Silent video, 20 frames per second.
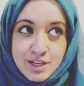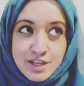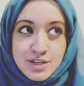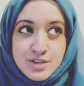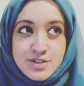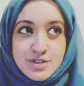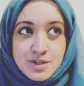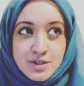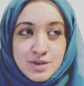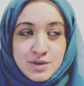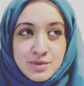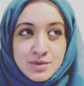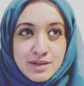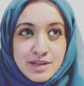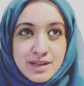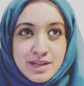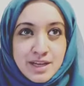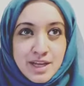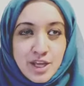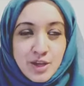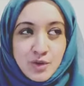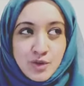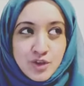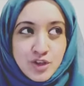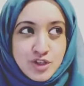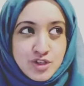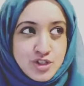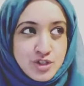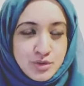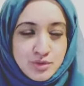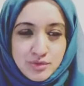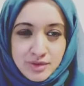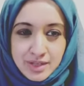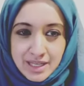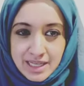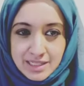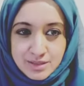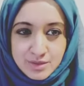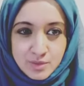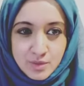So, you know, 2-3
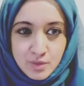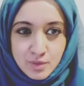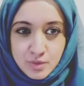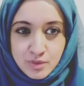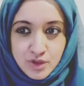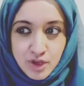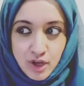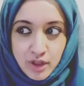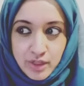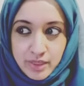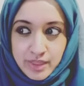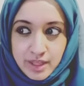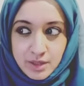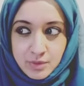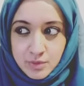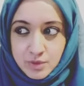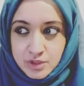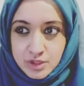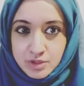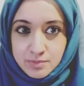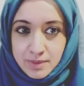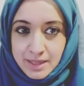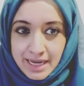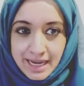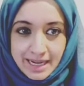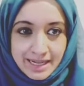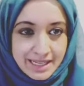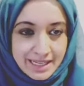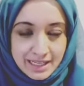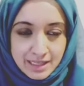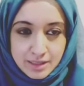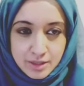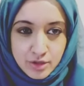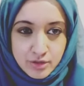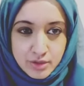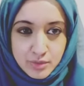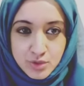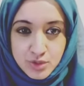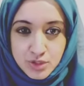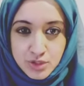years ago, nothing was
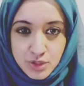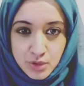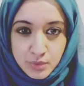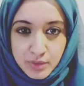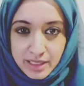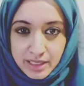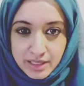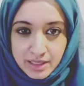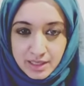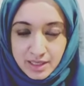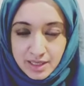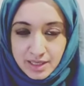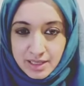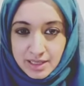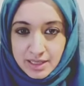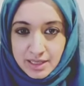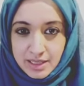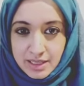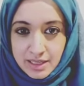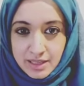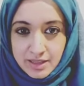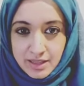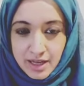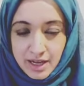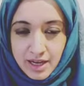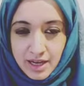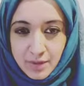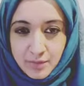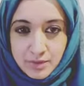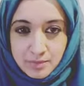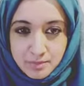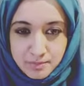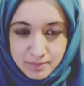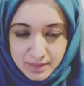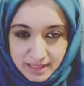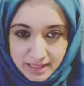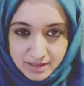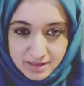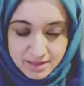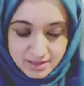showing that I would be
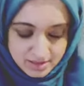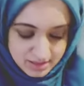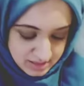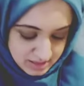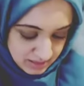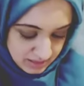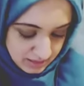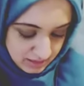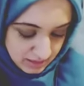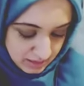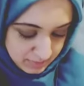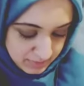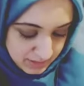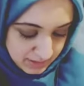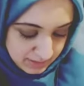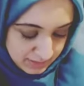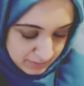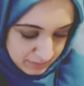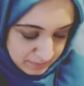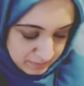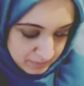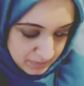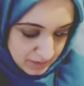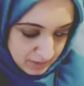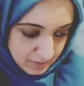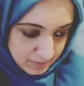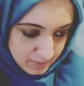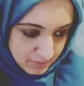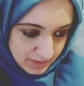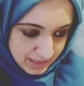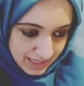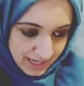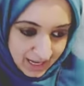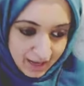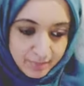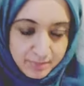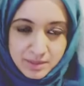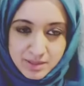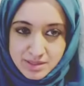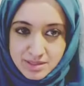in the city that I'm in. But it
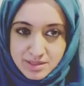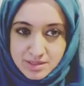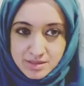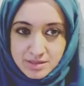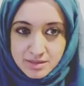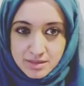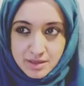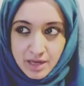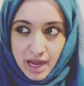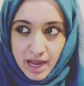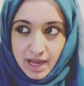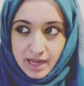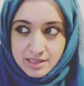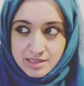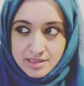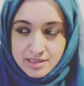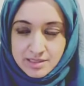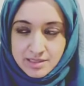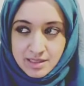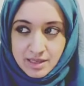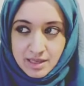happened. And